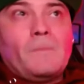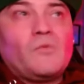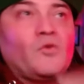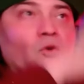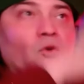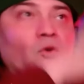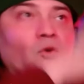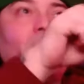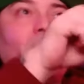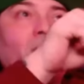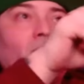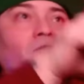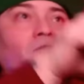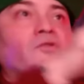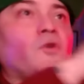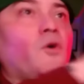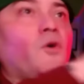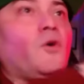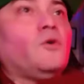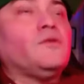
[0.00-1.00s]
to make
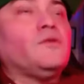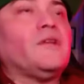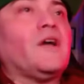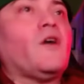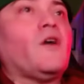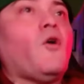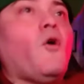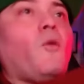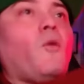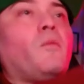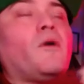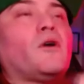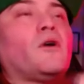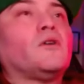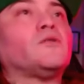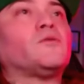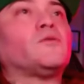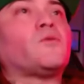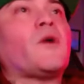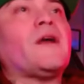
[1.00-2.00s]
sure the
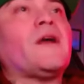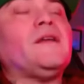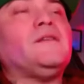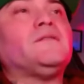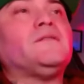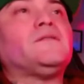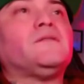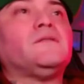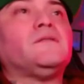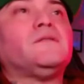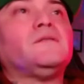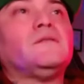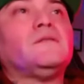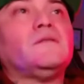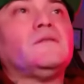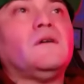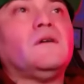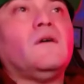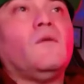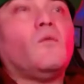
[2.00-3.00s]
Kohlberger's rights
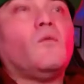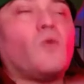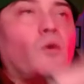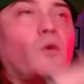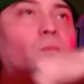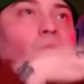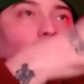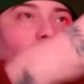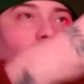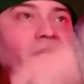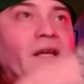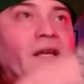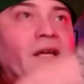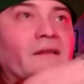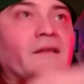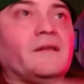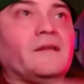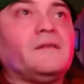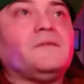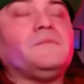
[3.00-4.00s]
were
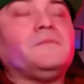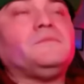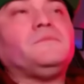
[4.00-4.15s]
protected